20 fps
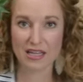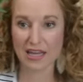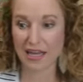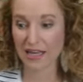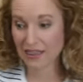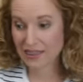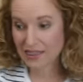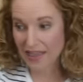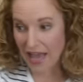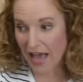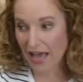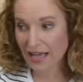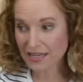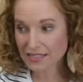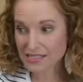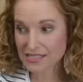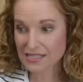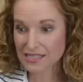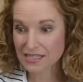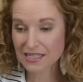Like
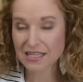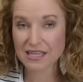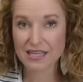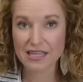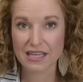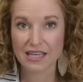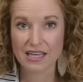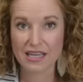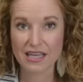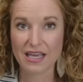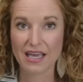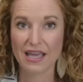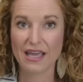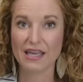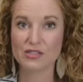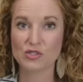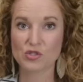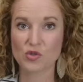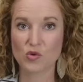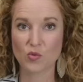that
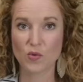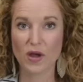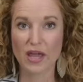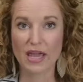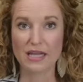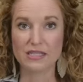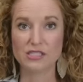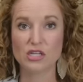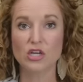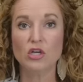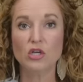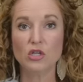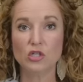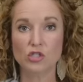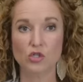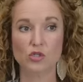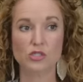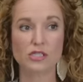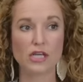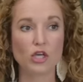is great.
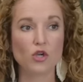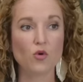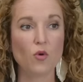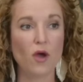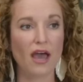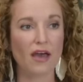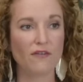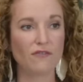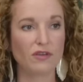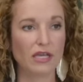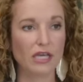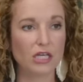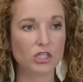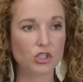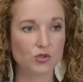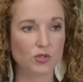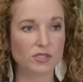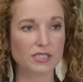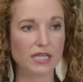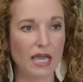So say you have an
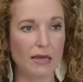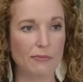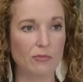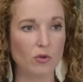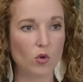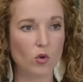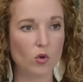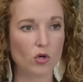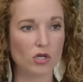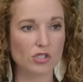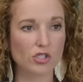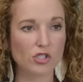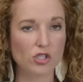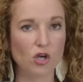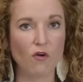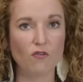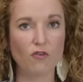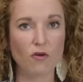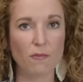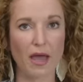entry table or a
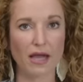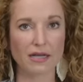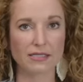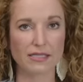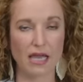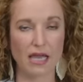sofa back